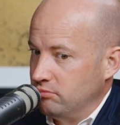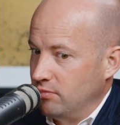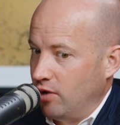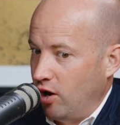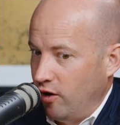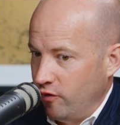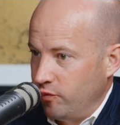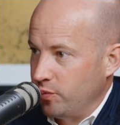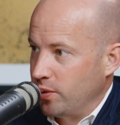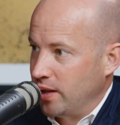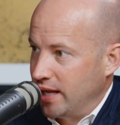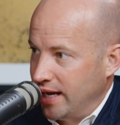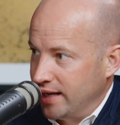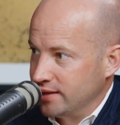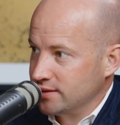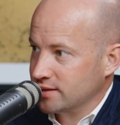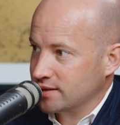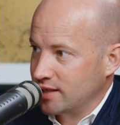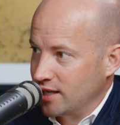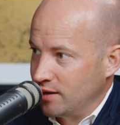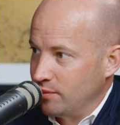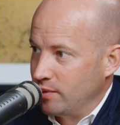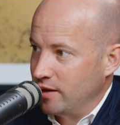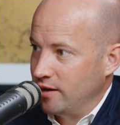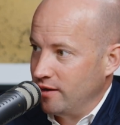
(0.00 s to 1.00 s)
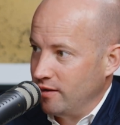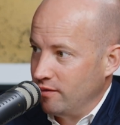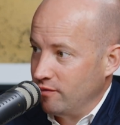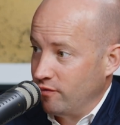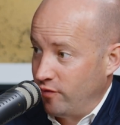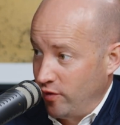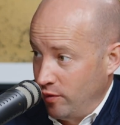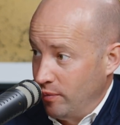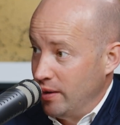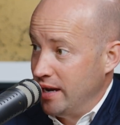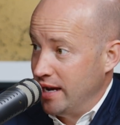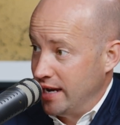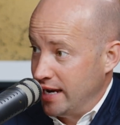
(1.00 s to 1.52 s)
off-plan's going to be
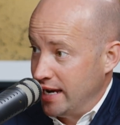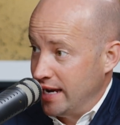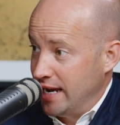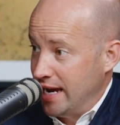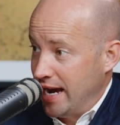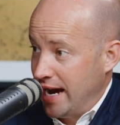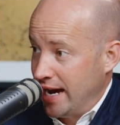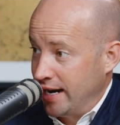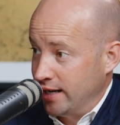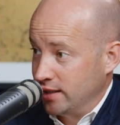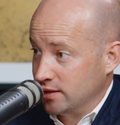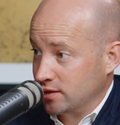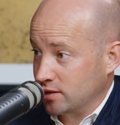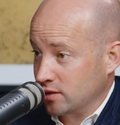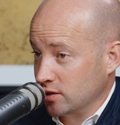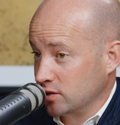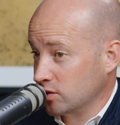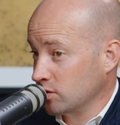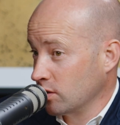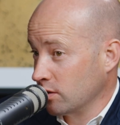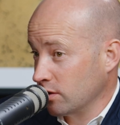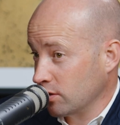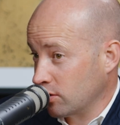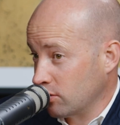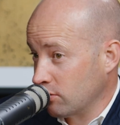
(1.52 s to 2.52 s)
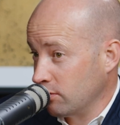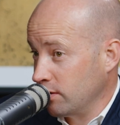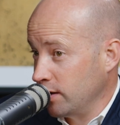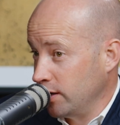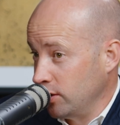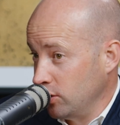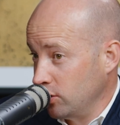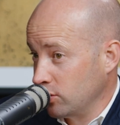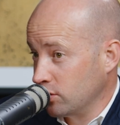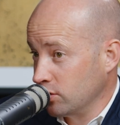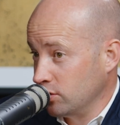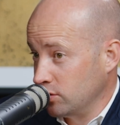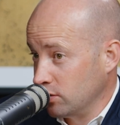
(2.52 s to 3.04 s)
for me, and it's the sort of career
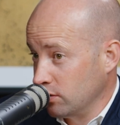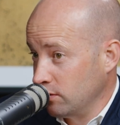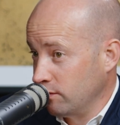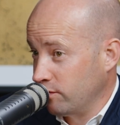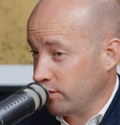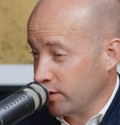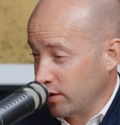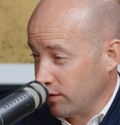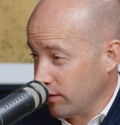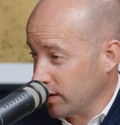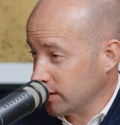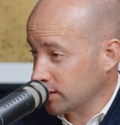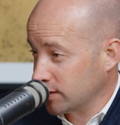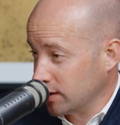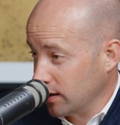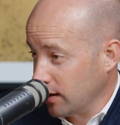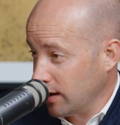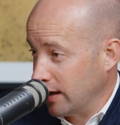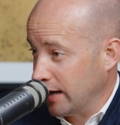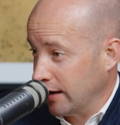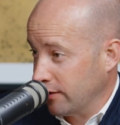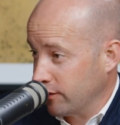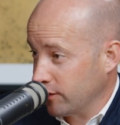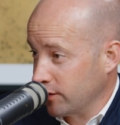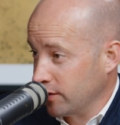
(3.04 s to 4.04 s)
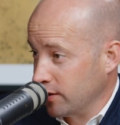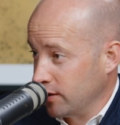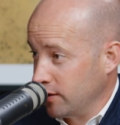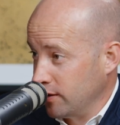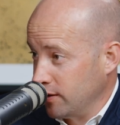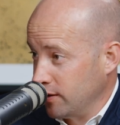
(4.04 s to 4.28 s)
you could do for the rest of your life?